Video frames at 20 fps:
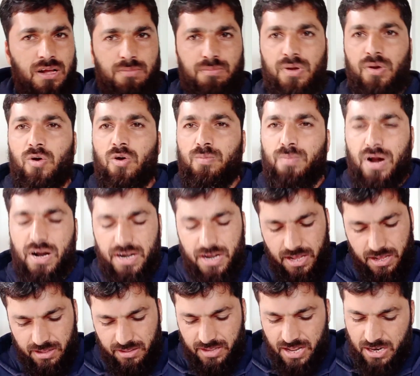Manohar
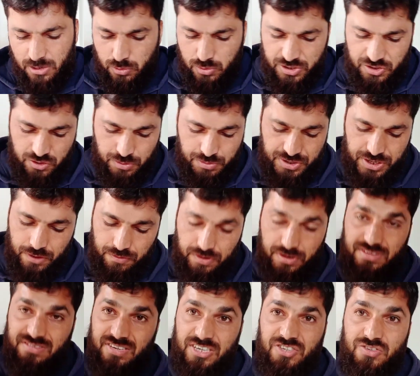Pandey. That too is sufficient
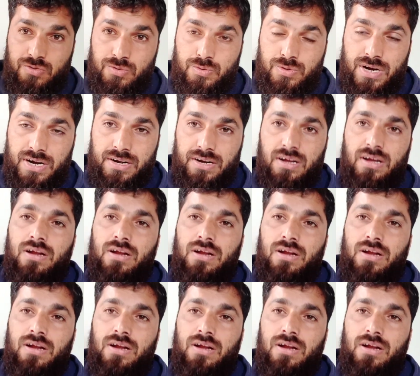for such student.